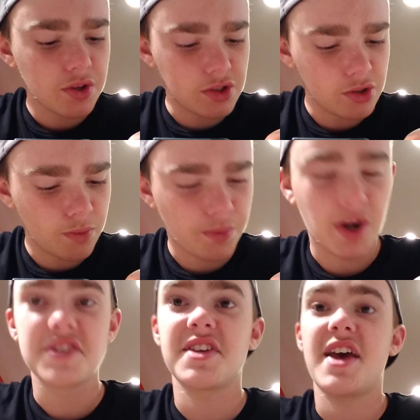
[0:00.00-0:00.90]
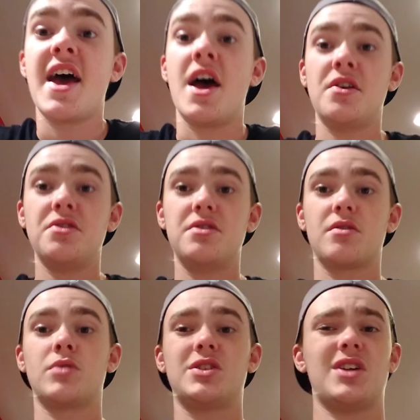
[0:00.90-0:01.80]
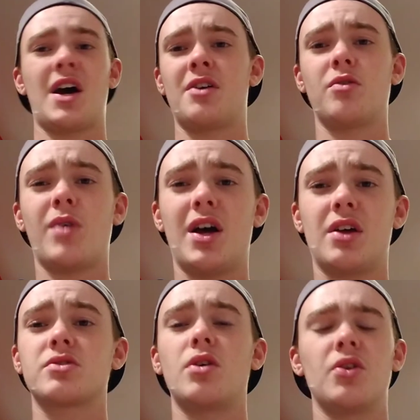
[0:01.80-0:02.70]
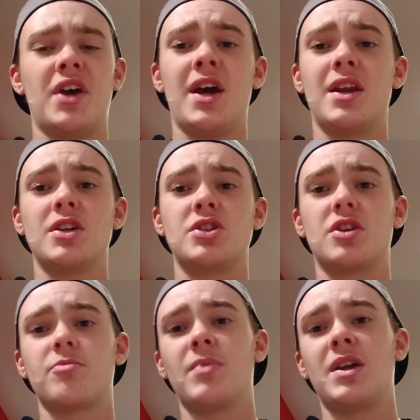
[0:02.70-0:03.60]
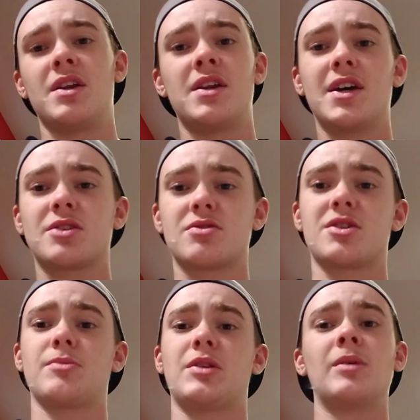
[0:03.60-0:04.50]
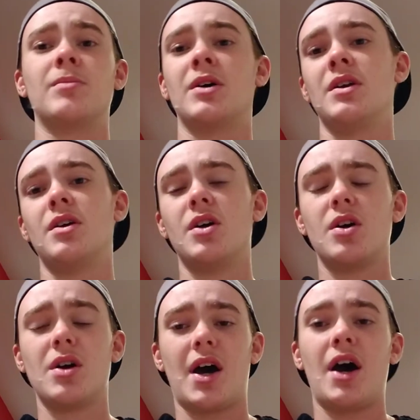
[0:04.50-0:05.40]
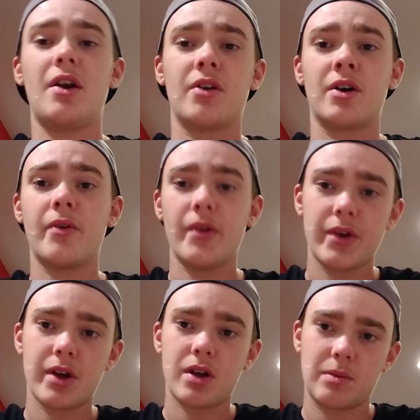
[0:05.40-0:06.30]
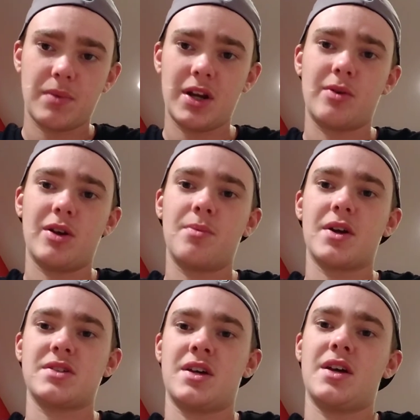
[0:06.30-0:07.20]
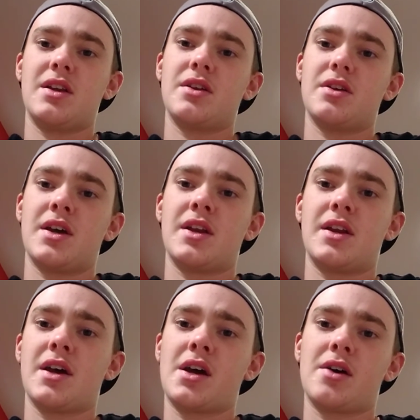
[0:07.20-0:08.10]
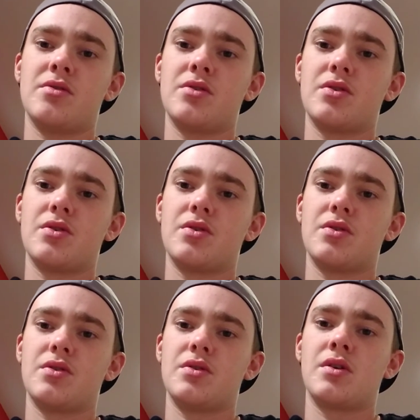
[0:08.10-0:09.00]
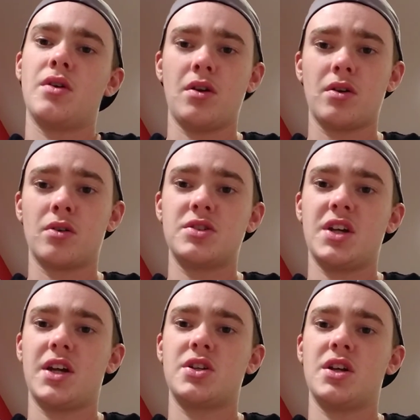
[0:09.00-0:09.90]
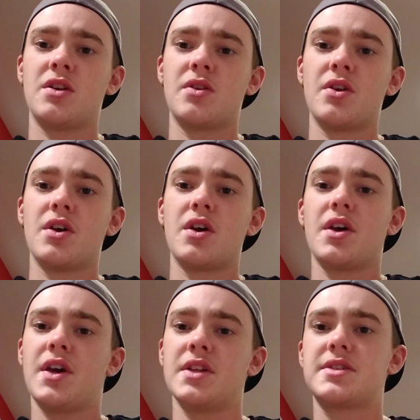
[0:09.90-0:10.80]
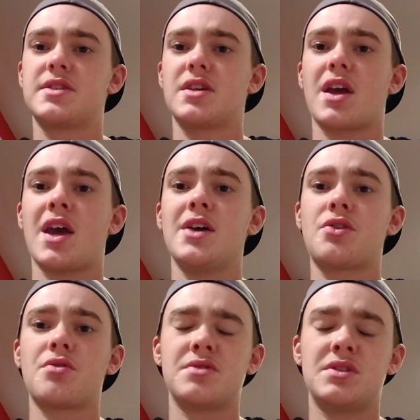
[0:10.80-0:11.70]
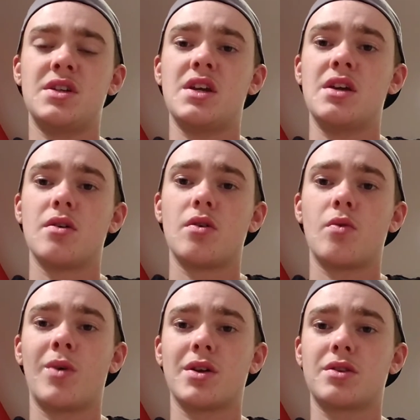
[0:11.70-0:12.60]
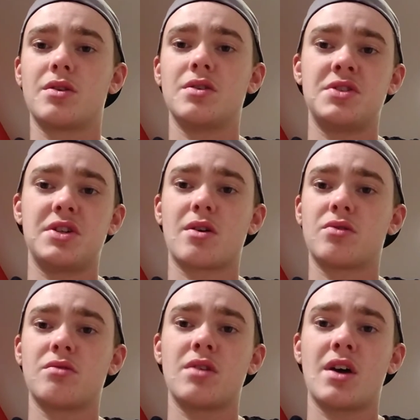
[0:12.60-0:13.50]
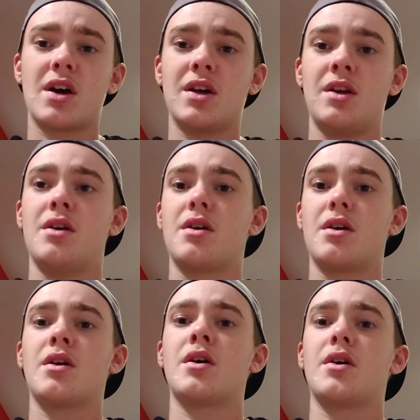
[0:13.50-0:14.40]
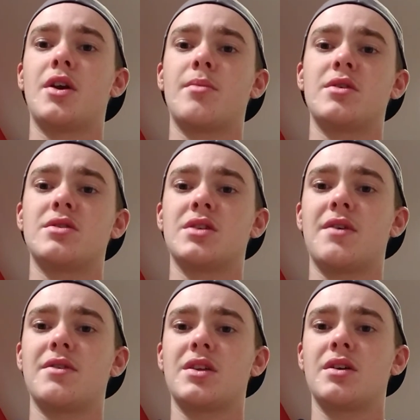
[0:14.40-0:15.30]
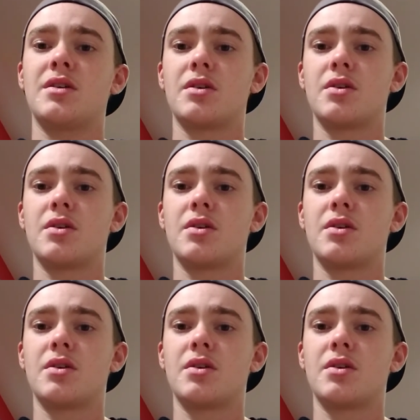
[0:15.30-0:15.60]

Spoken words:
you press end, which I don't know why it's called end. They should have made it next or something, but I don't know. But anyway, you press end, and then now you can go change it. It's A through Z, 0 through 9 numbers and everything.